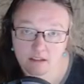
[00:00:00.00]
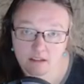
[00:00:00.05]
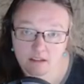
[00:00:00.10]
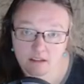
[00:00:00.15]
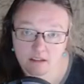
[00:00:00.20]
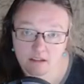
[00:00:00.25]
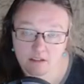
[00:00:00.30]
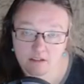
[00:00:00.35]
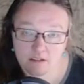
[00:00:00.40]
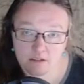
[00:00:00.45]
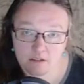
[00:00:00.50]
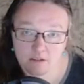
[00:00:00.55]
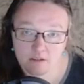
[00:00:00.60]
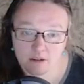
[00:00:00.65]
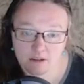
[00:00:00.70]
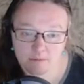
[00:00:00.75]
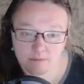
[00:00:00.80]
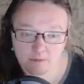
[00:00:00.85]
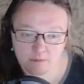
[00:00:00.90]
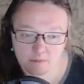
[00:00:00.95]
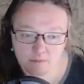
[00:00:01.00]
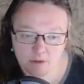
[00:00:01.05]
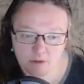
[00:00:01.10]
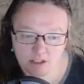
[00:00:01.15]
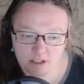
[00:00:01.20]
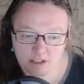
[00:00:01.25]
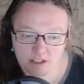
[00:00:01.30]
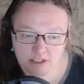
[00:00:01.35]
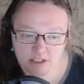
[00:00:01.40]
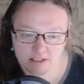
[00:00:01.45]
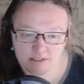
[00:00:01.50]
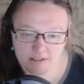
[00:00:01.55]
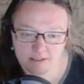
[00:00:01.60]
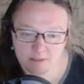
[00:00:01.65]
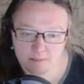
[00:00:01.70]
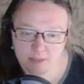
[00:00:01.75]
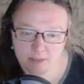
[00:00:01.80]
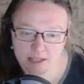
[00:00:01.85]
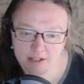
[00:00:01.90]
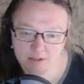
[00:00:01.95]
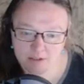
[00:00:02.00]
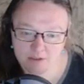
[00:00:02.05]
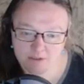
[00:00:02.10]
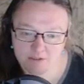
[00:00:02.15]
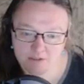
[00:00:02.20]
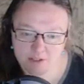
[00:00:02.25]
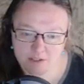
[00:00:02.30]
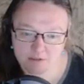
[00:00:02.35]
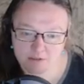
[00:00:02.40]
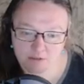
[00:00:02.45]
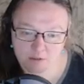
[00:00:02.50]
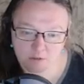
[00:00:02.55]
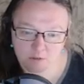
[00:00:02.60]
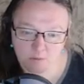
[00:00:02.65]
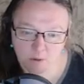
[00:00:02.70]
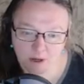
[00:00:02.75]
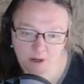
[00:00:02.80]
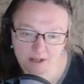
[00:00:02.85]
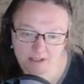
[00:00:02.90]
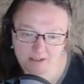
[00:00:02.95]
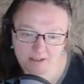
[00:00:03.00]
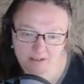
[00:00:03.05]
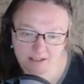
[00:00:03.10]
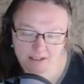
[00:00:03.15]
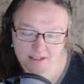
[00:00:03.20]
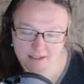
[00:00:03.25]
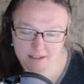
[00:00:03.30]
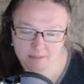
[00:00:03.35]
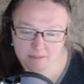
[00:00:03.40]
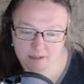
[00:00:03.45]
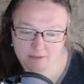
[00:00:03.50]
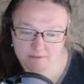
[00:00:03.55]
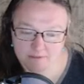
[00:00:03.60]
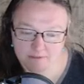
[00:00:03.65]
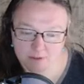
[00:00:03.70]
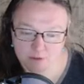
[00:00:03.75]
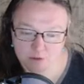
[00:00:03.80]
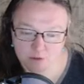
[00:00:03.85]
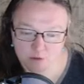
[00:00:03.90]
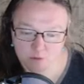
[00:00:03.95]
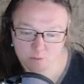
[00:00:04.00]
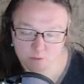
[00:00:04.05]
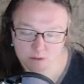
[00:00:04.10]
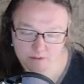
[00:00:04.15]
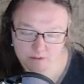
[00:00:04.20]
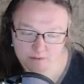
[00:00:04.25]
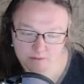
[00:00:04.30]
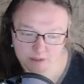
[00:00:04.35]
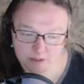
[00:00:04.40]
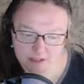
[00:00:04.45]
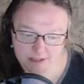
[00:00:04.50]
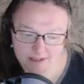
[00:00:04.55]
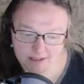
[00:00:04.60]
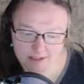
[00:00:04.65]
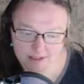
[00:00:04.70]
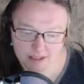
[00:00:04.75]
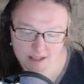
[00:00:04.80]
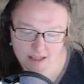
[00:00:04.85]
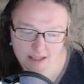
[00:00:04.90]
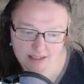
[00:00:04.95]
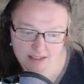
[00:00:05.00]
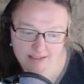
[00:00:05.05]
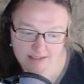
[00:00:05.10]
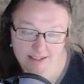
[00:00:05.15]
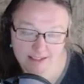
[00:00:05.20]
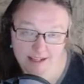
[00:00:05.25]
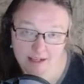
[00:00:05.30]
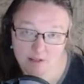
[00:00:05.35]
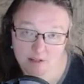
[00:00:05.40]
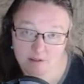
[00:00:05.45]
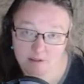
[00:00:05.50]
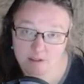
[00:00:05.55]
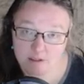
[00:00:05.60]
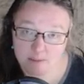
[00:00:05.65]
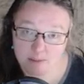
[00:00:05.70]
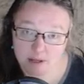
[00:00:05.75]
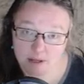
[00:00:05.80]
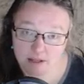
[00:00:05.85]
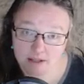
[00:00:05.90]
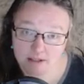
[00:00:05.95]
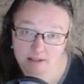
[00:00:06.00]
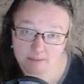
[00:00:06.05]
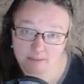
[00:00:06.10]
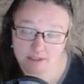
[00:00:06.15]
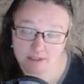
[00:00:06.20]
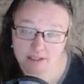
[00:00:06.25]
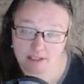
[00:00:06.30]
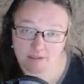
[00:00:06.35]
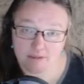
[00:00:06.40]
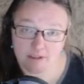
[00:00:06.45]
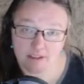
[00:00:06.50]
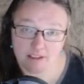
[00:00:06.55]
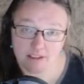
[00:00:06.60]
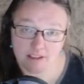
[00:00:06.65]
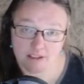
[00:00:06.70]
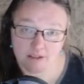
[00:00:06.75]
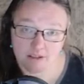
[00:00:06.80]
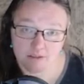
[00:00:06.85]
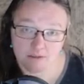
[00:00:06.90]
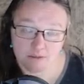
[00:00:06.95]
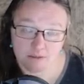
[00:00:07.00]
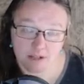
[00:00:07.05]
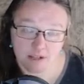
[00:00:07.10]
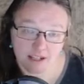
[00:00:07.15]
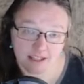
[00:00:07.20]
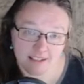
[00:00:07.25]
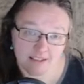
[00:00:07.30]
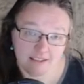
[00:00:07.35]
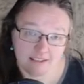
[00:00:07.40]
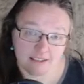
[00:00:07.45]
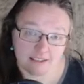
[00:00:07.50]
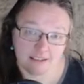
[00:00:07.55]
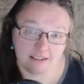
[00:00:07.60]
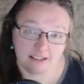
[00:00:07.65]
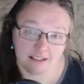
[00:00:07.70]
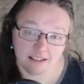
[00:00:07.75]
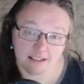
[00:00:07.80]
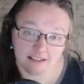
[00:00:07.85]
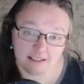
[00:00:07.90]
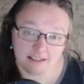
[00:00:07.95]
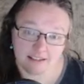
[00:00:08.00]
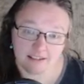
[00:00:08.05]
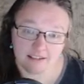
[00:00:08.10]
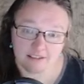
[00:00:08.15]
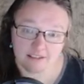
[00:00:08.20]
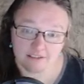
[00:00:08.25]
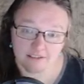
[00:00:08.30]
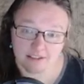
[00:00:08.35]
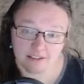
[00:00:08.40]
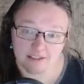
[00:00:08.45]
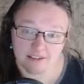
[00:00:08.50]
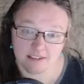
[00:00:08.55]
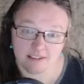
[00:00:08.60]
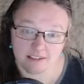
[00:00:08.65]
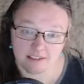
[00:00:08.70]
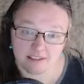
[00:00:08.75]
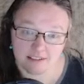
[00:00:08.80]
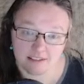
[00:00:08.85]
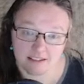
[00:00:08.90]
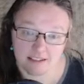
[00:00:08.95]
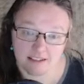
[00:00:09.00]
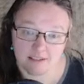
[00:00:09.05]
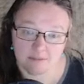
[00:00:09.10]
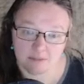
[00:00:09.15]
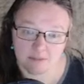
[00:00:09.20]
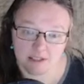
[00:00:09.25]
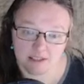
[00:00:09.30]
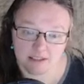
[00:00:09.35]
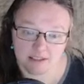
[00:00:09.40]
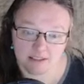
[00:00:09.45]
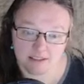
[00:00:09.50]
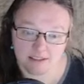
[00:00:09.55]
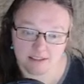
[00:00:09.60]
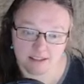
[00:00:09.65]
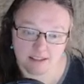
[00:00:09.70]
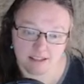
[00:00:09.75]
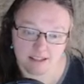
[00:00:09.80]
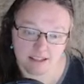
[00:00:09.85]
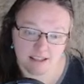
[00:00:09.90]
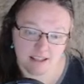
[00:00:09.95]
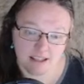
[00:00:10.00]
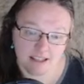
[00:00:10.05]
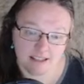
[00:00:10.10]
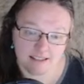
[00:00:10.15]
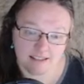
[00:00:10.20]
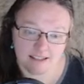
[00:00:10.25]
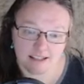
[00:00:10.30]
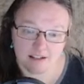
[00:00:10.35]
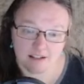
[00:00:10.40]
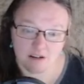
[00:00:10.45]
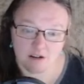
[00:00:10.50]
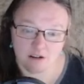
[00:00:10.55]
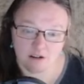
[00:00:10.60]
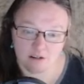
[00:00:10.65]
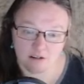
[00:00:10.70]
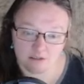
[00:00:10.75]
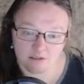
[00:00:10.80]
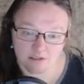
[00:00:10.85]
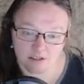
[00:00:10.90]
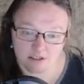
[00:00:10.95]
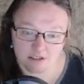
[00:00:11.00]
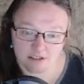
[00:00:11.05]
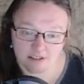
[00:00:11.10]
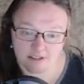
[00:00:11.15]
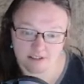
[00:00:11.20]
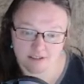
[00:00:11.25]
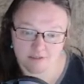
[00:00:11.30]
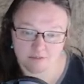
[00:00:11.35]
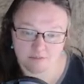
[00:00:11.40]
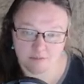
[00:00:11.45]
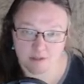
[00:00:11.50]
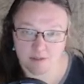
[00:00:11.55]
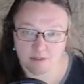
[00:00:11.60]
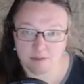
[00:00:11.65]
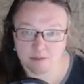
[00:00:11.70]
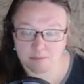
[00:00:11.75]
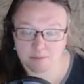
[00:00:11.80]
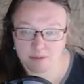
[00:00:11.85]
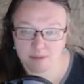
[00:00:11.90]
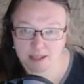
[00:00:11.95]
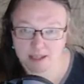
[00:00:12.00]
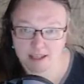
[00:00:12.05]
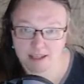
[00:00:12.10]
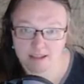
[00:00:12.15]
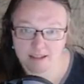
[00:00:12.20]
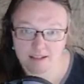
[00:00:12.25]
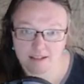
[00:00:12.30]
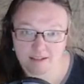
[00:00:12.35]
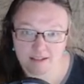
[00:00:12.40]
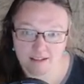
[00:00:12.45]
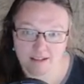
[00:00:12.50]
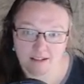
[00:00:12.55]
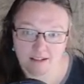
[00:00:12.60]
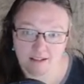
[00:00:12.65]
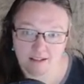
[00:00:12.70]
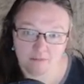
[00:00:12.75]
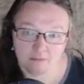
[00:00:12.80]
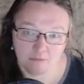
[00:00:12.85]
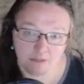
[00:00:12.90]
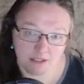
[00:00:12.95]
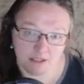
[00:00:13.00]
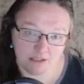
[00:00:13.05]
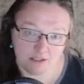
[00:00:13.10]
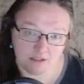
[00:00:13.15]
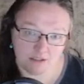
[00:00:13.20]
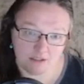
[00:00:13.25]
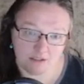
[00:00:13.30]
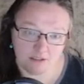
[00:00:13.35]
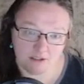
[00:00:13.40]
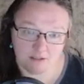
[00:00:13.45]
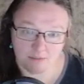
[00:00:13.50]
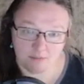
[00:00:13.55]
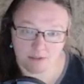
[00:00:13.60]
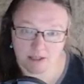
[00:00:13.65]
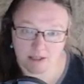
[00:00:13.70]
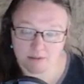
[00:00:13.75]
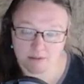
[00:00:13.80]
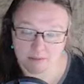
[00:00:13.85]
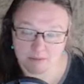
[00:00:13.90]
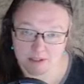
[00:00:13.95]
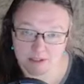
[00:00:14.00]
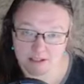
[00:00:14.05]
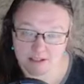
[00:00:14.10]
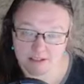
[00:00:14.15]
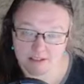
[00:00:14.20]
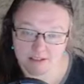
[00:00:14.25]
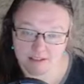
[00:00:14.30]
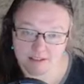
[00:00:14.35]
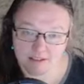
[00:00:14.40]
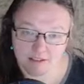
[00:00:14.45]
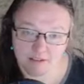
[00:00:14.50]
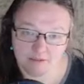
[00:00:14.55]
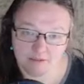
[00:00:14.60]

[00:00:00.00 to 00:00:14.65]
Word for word: So I've been watching the Manosphere for a while. I think my first one was Terrence Popp, and I really do. I actually like a lot of his content because it's not all just women bad, men good, blah, blah, blah, you know.